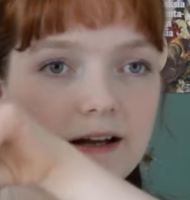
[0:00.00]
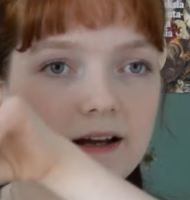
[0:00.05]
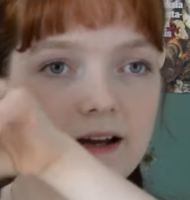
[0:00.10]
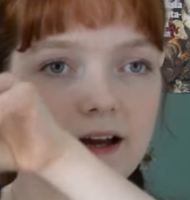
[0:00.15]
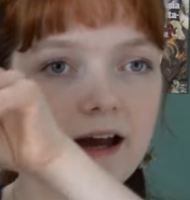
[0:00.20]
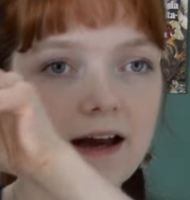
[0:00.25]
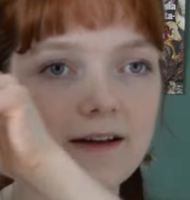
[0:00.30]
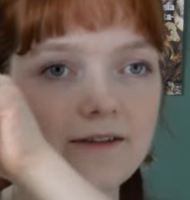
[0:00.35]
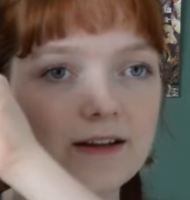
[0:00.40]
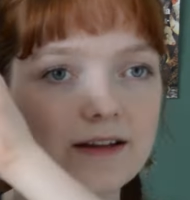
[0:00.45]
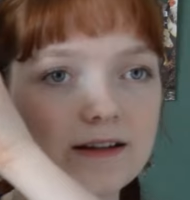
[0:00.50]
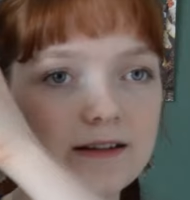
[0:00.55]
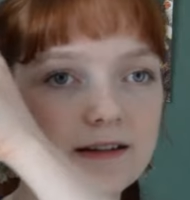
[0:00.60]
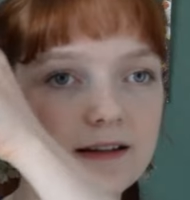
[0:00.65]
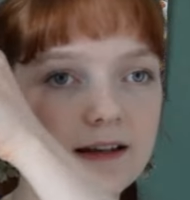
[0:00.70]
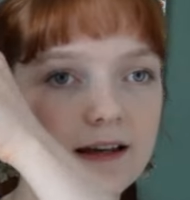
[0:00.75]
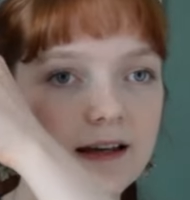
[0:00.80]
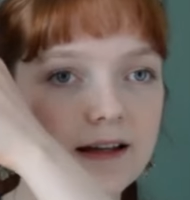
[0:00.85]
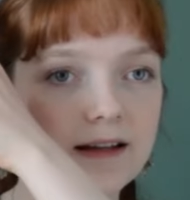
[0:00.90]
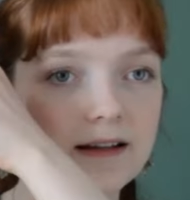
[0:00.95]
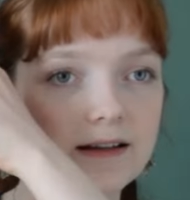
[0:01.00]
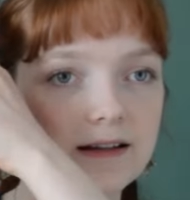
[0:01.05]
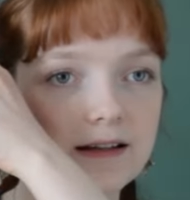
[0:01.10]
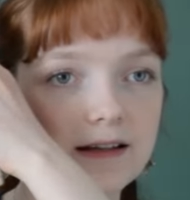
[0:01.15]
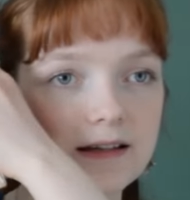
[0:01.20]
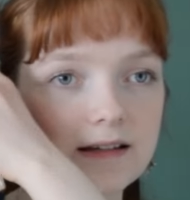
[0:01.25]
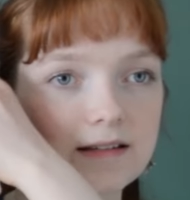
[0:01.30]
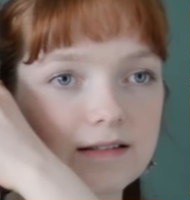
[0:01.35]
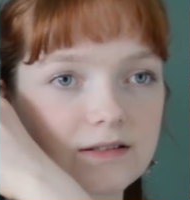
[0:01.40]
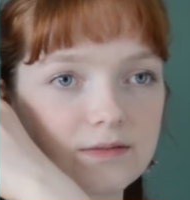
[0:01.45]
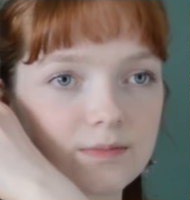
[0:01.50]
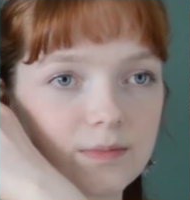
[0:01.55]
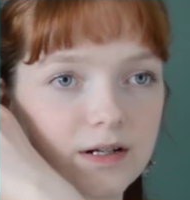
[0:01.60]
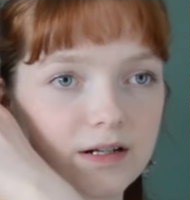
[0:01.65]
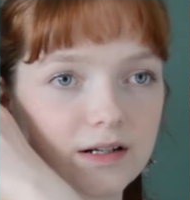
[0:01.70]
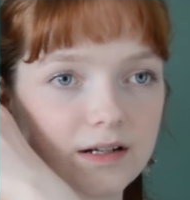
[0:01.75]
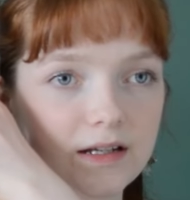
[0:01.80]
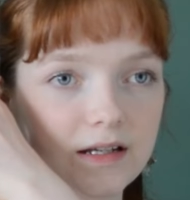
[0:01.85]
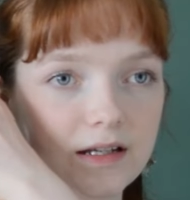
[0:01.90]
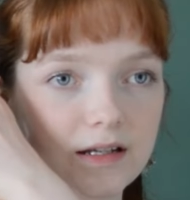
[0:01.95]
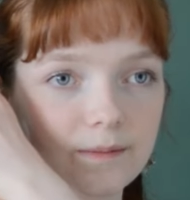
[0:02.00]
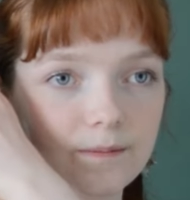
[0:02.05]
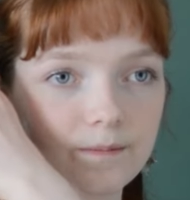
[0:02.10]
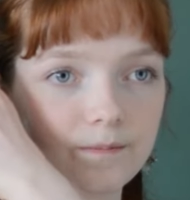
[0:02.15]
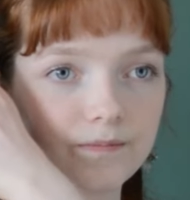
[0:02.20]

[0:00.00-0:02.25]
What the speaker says: haven't, and it's my